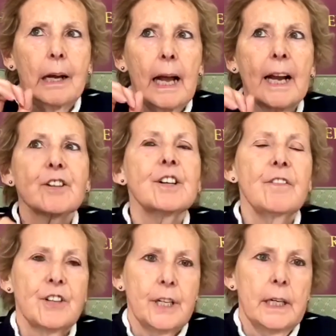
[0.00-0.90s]

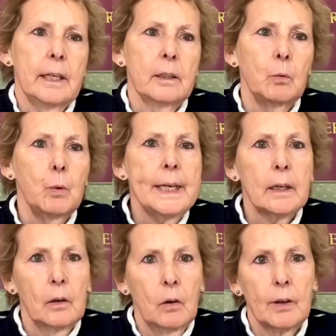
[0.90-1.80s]
activity in a
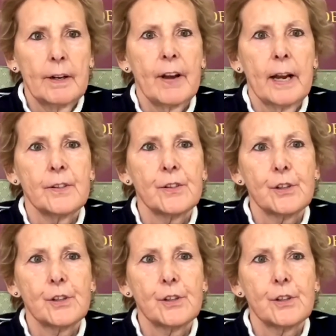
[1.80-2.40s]
week-long event